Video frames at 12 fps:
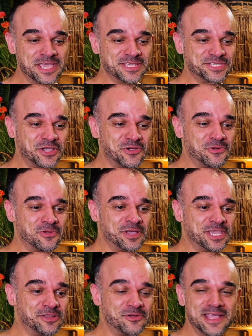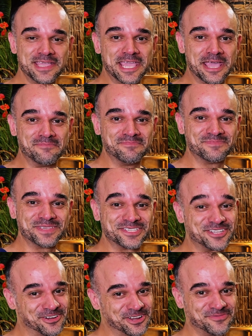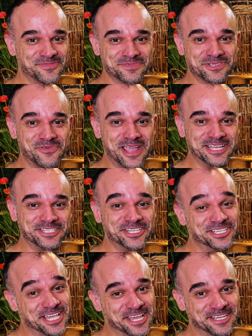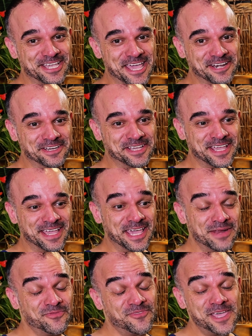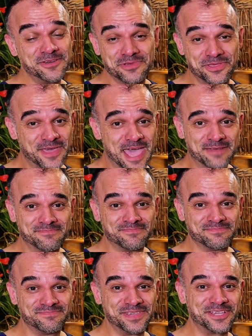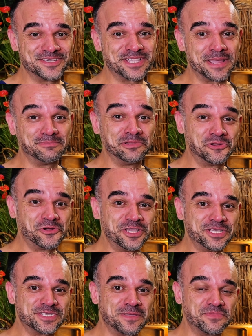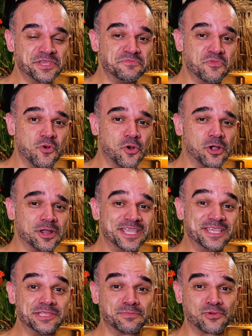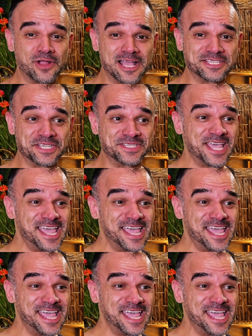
So here I am, starting from scratch yet again. And I'm fine with that because I'm learning something more in the process.